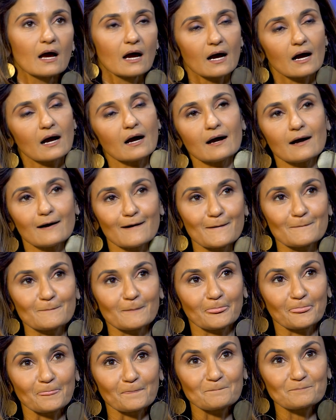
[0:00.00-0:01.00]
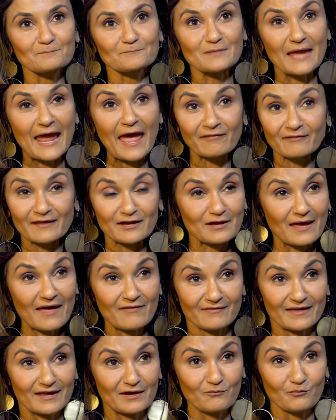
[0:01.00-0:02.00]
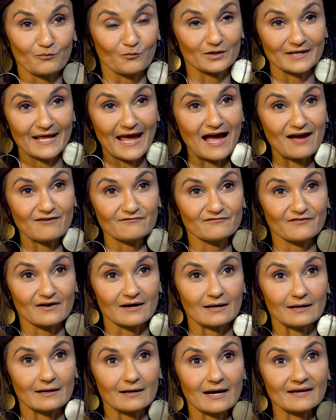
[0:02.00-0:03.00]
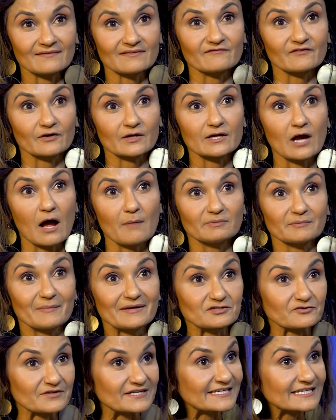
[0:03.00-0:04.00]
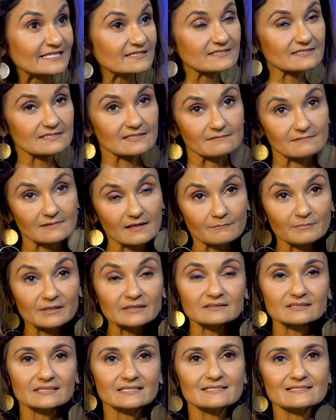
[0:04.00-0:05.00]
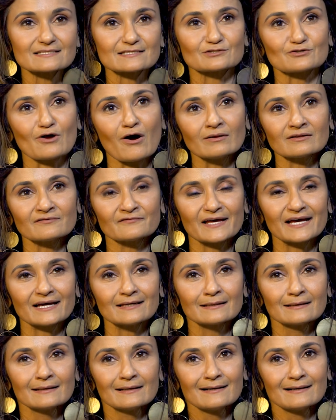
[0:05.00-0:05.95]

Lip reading: And they would have, I think, very complementary kits and abilities and all of that.